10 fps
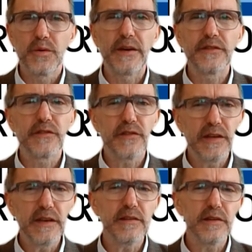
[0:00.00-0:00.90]
we haven't
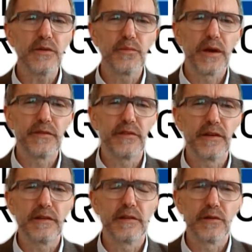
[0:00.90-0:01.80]
seen it yet. We haven't
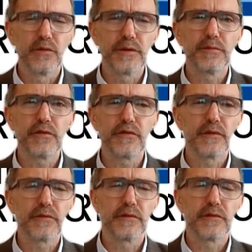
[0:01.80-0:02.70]
seen it in the order books.
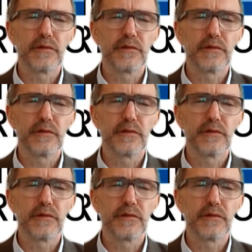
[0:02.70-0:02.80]
Uh,